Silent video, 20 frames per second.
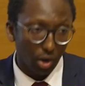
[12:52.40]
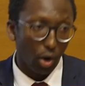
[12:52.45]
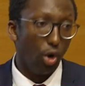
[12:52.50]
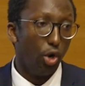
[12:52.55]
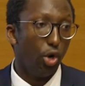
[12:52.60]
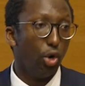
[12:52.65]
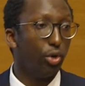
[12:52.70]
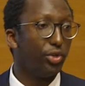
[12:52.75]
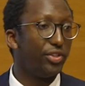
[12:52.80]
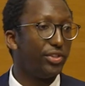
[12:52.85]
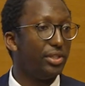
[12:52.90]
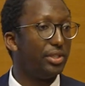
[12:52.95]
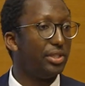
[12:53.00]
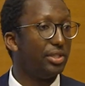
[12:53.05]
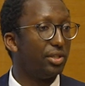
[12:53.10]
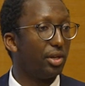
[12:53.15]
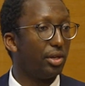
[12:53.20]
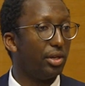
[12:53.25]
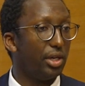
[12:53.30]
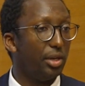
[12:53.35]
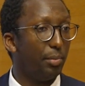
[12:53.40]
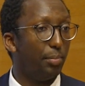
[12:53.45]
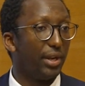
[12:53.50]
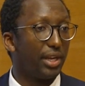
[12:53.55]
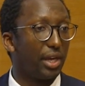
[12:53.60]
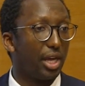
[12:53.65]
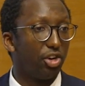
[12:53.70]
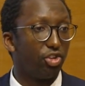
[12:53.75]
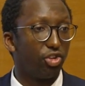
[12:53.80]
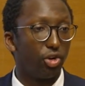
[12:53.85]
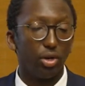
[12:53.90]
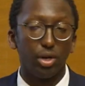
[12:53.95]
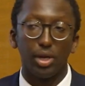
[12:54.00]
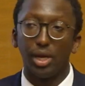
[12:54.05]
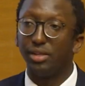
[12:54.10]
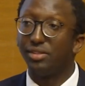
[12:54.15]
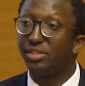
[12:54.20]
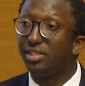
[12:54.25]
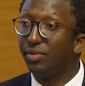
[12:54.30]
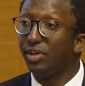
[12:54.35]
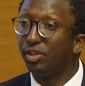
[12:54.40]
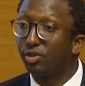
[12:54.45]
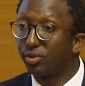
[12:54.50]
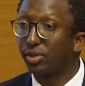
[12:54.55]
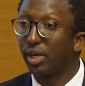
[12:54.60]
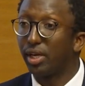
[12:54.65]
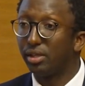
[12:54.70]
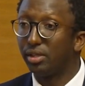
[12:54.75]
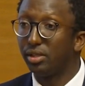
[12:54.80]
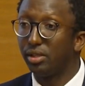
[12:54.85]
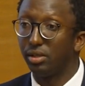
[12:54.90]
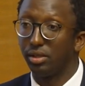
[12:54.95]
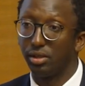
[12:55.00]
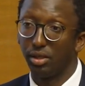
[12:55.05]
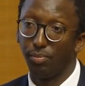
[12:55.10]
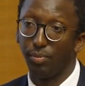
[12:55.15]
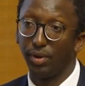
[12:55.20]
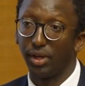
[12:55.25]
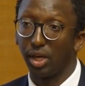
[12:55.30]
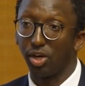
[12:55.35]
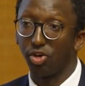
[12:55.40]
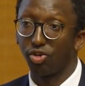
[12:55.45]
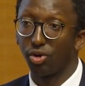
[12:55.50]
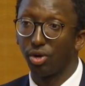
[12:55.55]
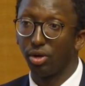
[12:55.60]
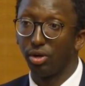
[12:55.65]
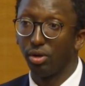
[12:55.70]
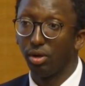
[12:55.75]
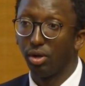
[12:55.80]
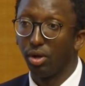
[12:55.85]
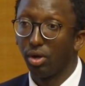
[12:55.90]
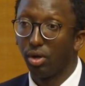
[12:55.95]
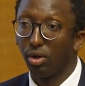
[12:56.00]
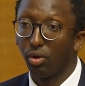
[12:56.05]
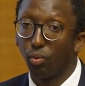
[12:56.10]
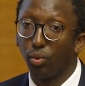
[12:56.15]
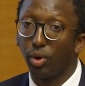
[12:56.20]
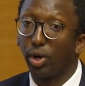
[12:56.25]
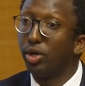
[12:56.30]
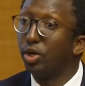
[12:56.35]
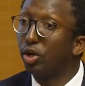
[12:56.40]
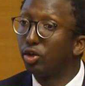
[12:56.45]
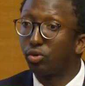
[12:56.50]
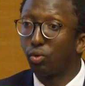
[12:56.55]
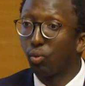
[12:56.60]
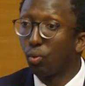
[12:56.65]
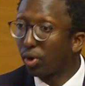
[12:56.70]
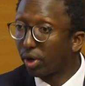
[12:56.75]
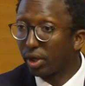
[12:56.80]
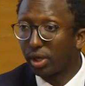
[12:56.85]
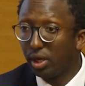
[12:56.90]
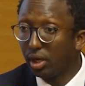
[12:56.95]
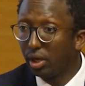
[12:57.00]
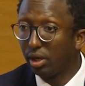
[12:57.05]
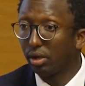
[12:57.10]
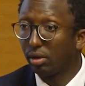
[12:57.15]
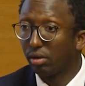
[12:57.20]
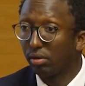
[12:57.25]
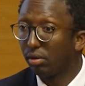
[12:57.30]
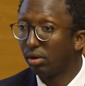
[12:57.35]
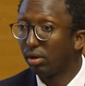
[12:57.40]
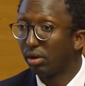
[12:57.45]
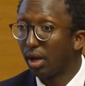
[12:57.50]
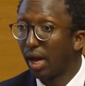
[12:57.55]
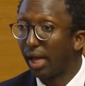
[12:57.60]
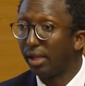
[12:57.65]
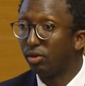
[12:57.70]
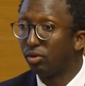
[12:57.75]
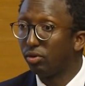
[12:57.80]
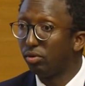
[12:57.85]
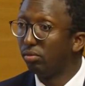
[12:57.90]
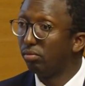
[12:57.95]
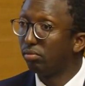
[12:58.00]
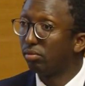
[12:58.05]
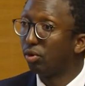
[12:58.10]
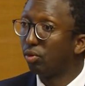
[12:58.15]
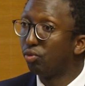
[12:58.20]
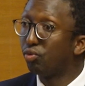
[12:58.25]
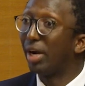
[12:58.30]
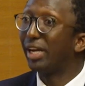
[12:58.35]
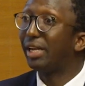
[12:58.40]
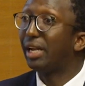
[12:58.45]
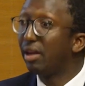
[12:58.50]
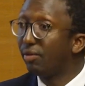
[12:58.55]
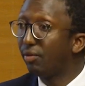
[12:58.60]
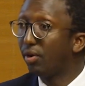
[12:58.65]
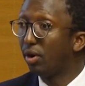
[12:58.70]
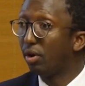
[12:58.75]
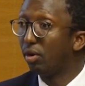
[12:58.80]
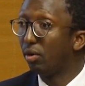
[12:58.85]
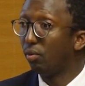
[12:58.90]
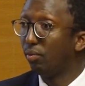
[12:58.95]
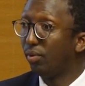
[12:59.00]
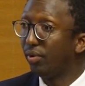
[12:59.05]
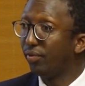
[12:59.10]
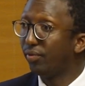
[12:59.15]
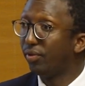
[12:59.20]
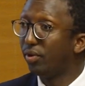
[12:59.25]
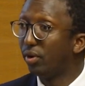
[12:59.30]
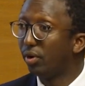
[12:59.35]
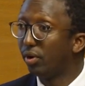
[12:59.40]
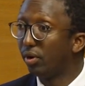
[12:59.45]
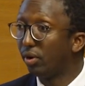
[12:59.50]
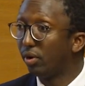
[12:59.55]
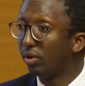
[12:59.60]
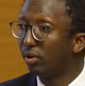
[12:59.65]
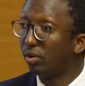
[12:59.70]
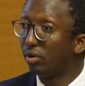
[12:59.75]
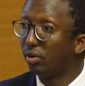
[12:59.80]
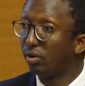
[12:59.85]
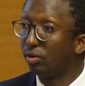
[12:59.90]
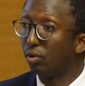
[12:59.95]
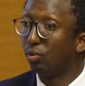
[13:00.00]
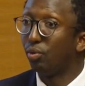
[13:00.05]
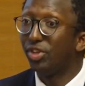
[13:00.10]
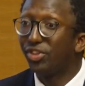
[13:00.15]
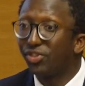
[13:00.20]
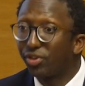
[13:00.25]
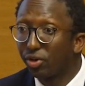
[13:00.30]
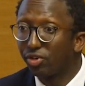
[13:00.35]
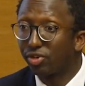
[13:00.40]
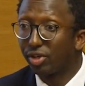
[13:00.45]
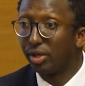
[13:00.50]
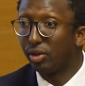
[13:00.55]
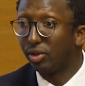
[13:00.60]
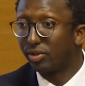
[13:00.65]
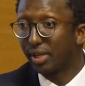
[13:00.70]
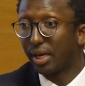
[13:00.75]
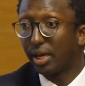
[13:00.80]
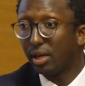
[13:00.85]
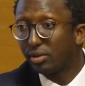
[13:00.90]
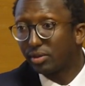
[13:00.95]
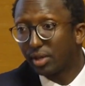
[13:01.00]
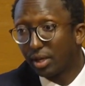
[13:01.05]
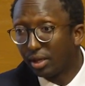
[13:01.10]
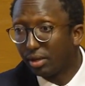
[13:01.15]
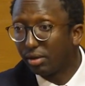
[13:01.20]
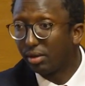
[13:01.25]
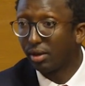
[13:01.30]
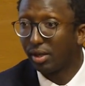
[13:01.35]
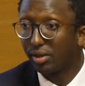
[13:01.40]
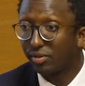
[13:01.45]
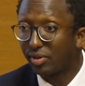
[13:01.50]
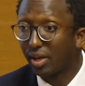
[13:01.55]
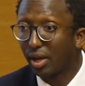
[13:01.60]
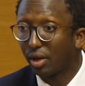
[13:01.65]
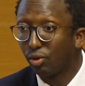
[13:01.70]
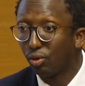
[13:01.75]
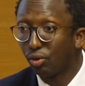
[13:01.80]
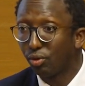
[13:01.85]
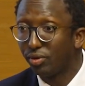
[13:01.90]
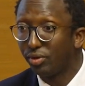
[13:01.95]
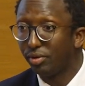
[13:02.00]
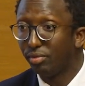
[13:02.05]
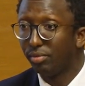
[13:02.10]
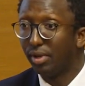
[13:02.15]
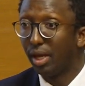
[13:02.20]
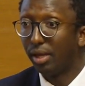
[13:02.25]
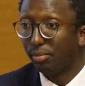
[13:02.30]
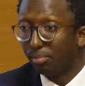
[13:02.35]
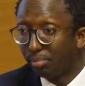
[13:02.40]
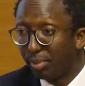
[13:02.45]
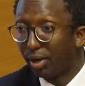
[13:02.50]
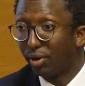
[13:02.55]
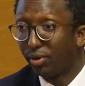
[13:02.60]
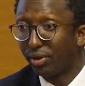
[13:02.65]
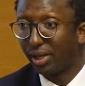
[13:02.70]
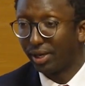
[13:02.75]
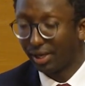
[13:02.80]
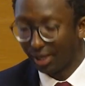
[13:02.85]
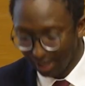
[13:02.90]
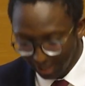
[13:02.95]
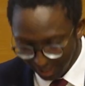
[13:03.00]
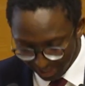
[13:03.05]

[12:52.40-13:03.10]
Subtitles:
a low citizen implication and civil society implication. We are not working at the right level with the research and the science, and Esther knows better than